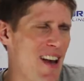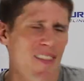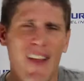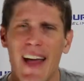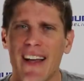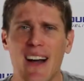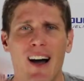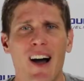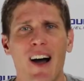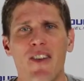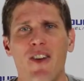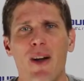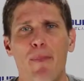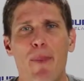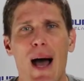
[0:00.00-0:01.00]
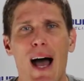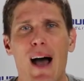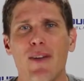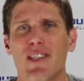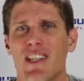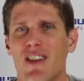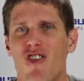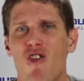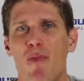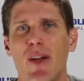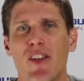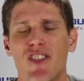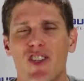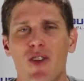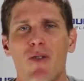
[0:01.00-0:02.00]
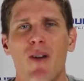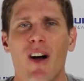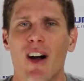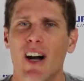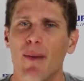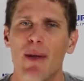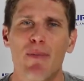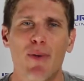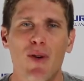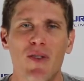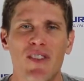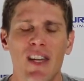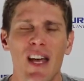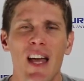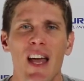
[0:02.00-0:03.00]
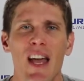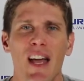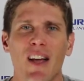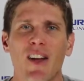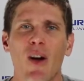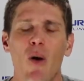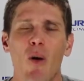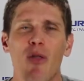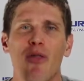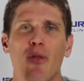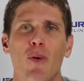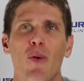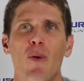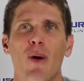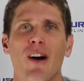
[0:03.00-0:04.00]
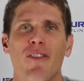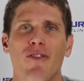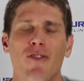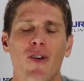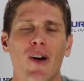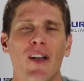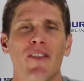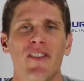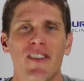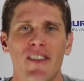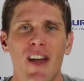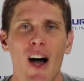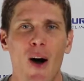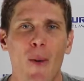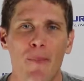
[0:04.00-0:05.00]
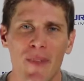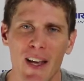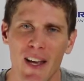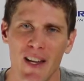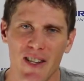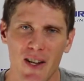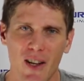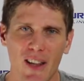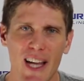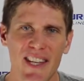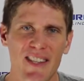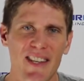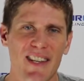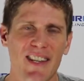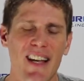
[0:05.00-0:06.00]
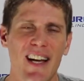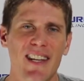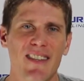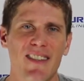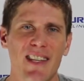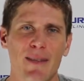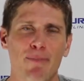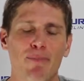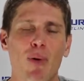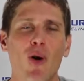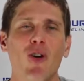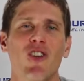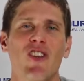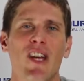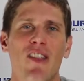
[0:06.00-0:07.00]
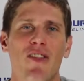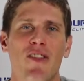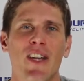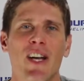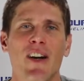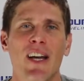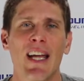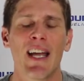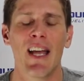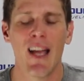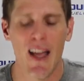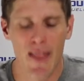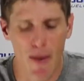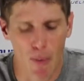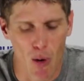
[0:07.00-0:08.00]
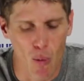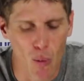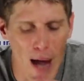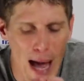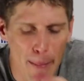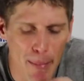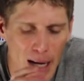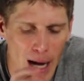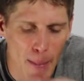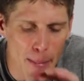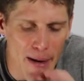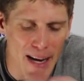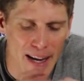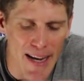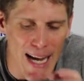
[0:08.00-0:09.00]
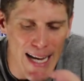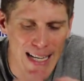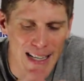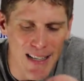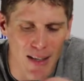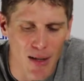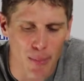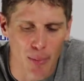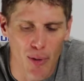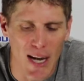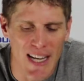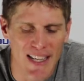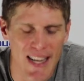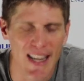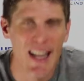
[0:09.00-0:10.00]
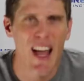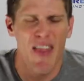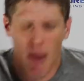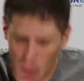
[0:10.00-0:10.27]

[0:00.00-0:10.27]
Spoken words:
in like a 100-pound snowmobile suit, army boots, and going through a foot of snow. So let's discuss this bullshit theory, and then we'll wrap it up in a nice little present, and